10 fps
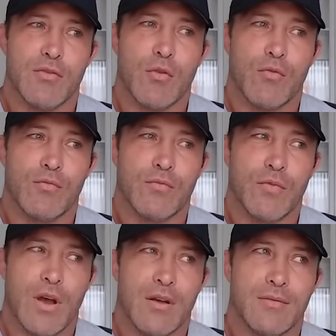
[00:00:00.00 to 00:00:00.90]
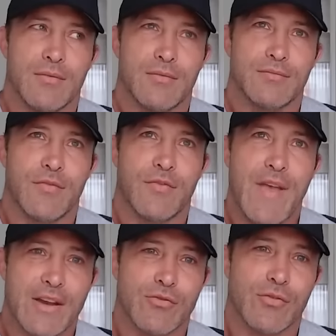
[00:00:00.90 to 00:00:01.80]
you know,
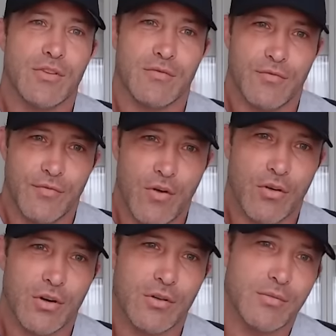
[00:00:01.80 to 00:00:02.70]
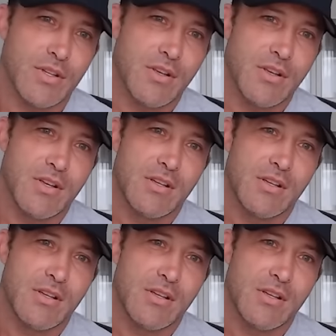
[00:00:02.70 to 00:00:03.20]
factory farmed